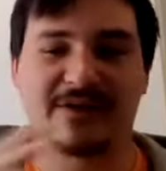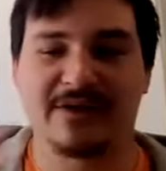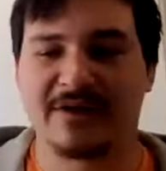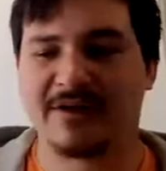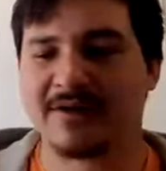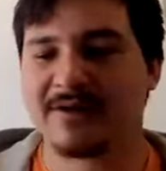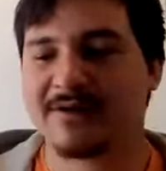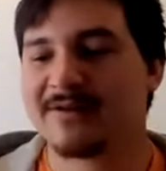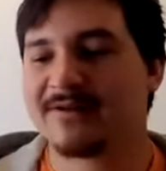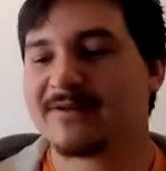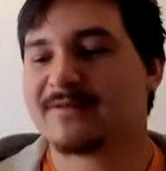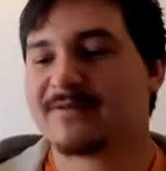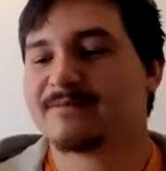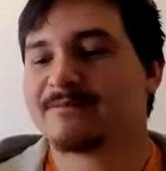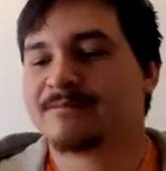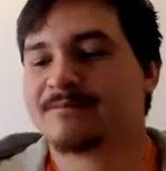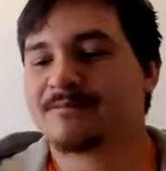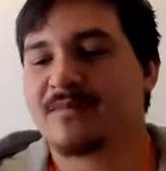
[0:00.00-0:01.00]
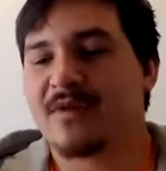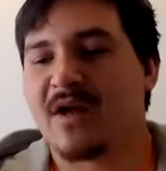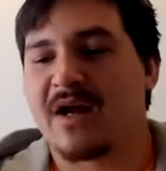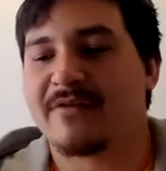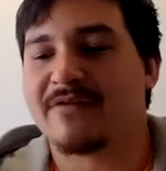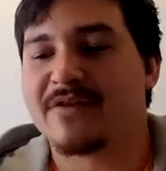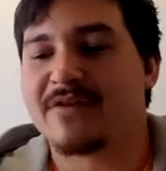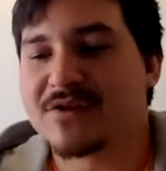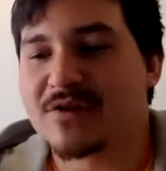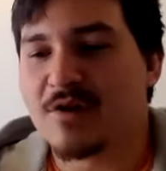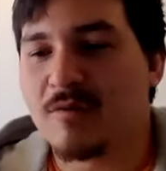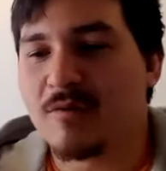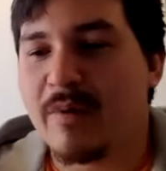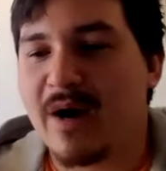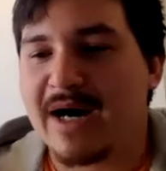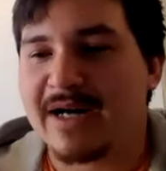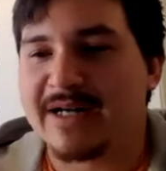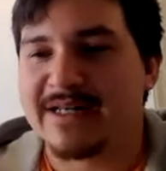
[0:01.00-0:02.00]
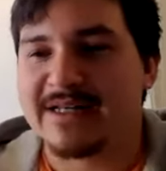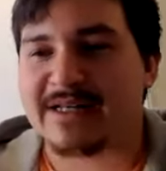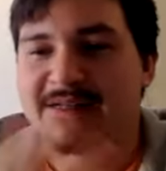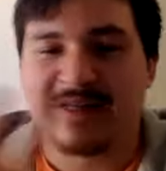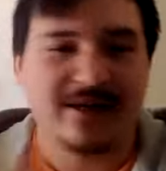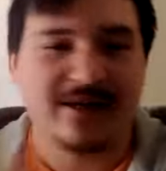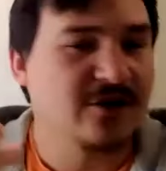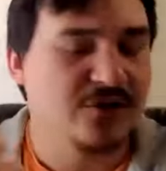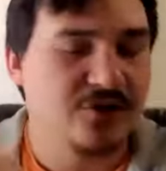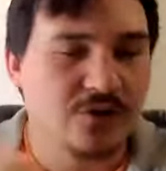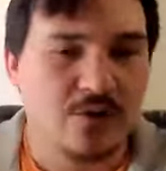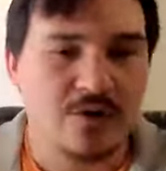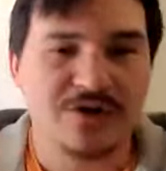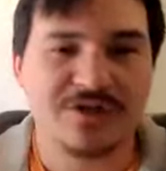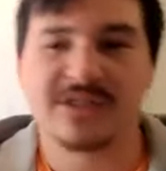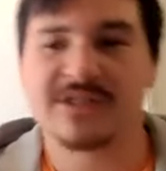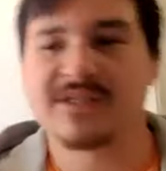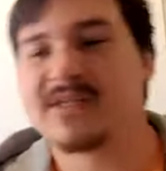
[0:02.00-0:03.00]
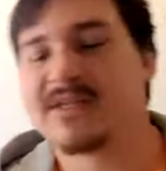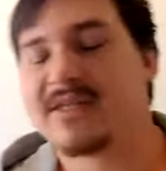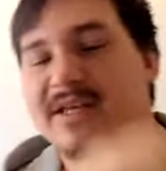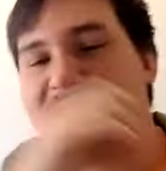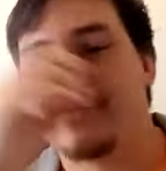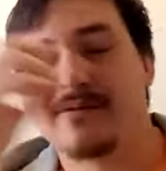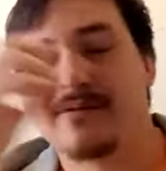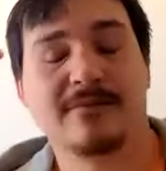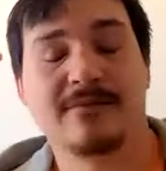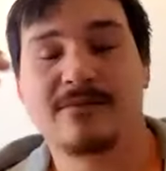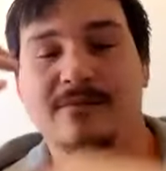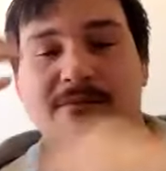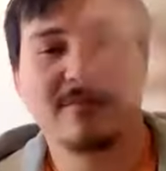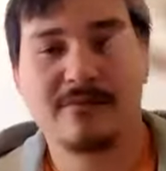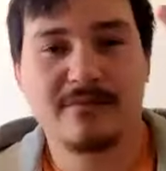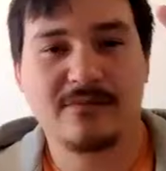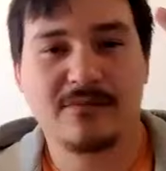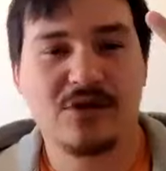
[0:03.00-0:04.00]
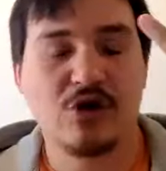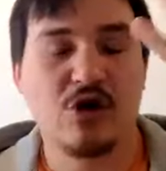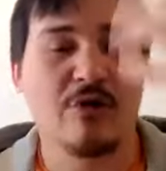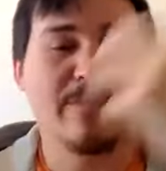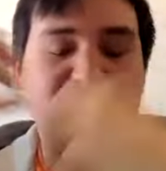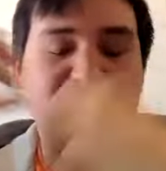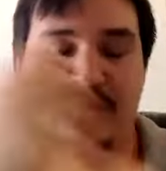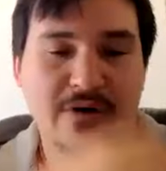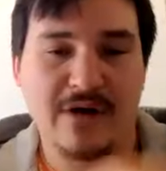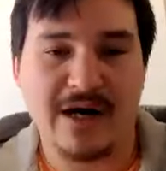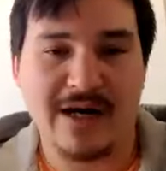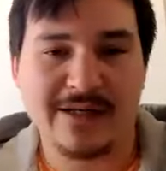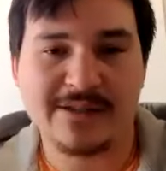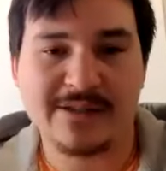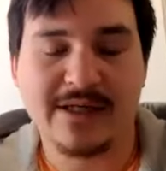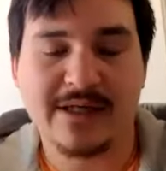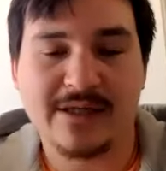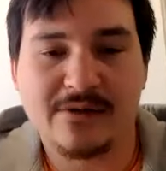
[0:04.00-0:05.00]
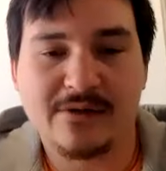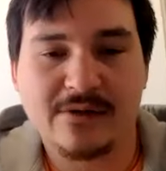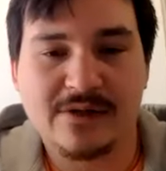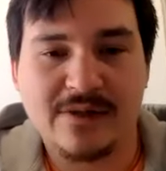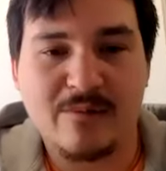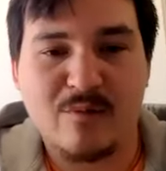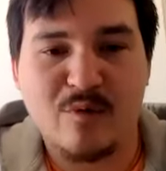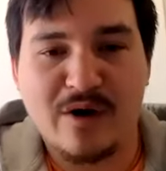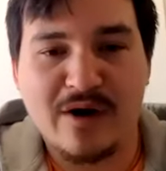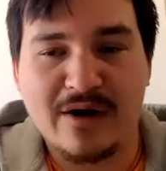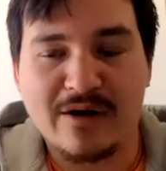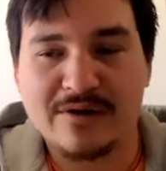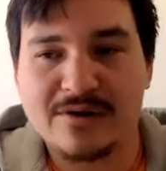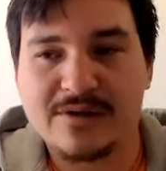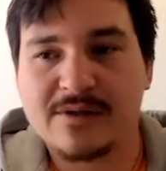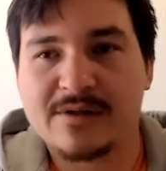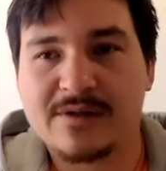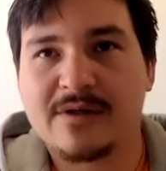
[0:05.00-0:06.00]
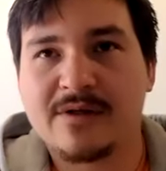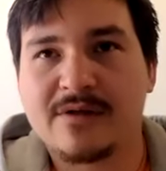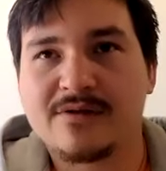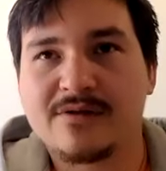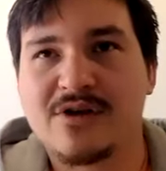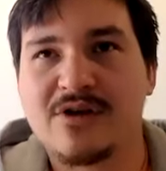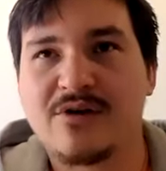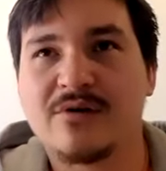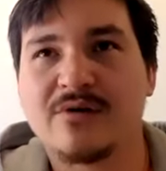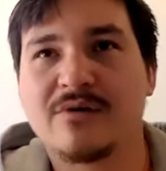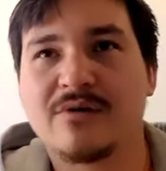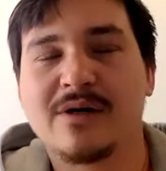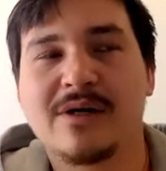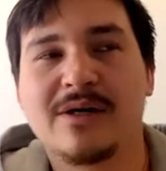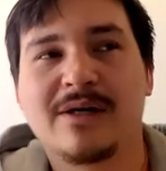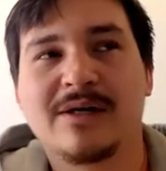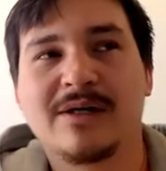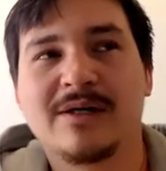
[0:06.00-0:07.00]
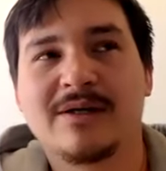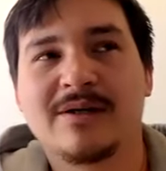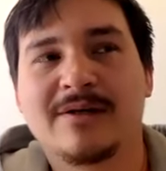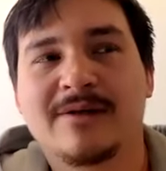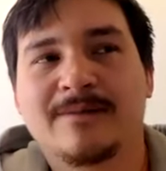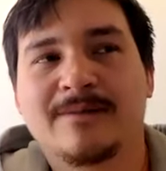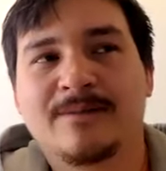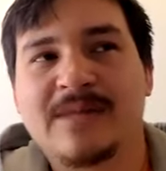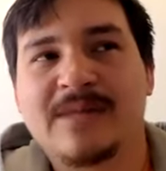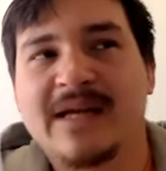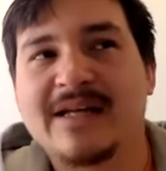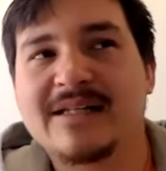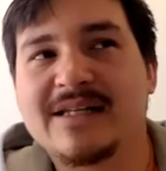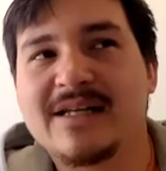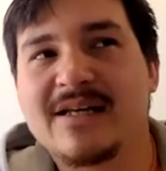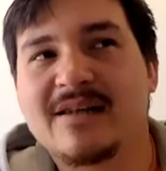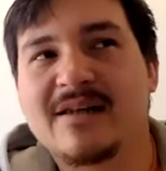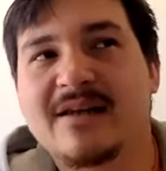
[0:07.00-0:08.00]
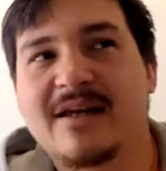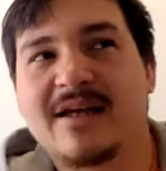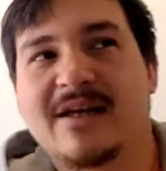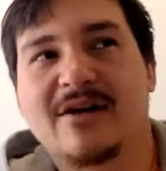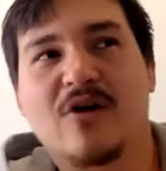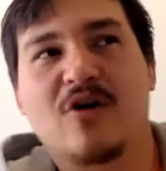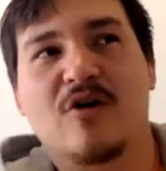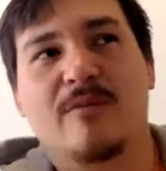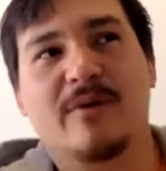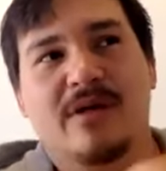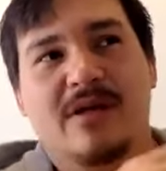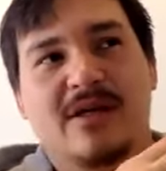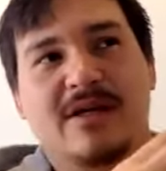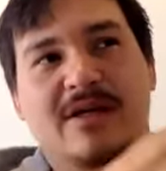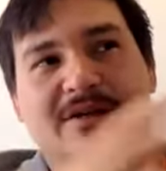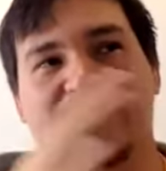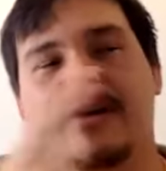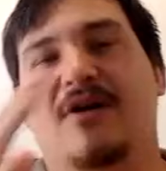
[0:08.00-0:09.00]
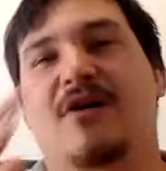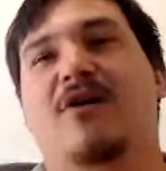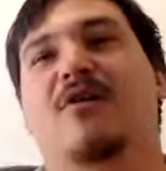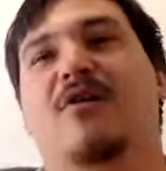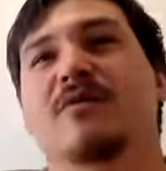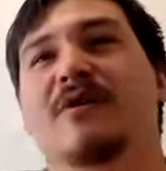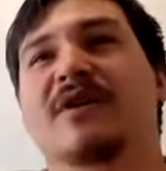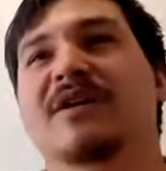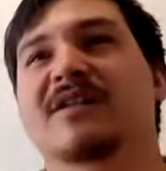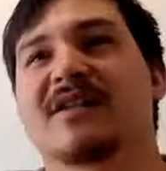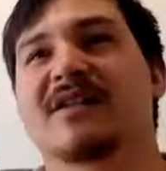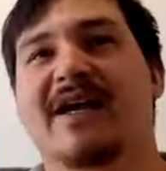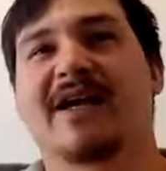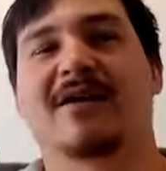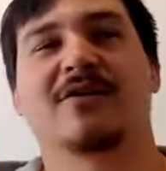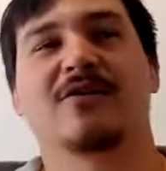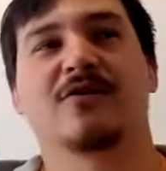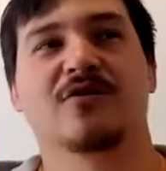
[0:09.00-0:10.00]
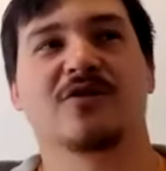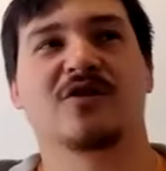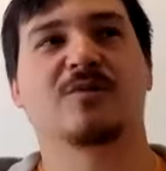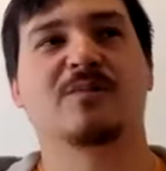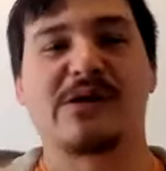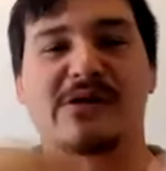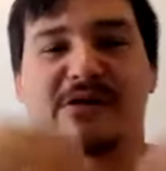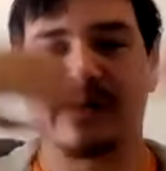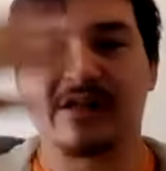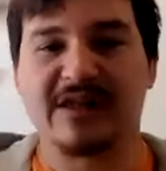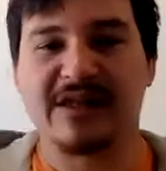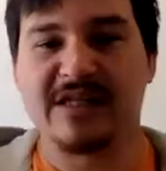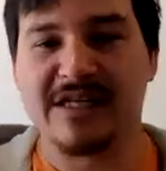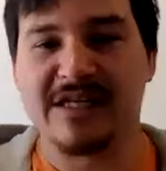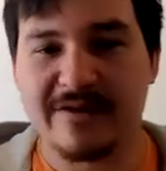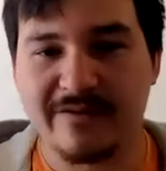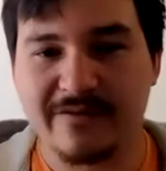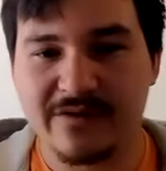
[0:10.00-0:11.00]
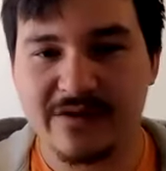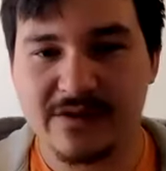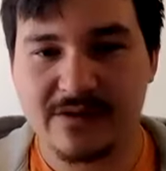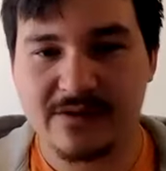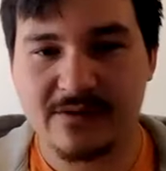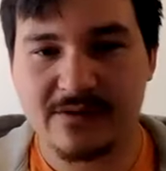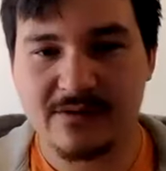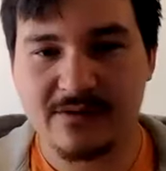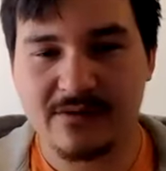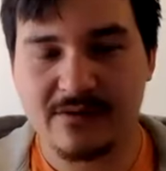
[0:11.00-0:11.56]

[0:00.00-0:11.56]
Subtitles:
the non-physical body, like contortions, and then you open your eyes and you're somewhere else. So the idea that an OBE is always like your spirit leaves,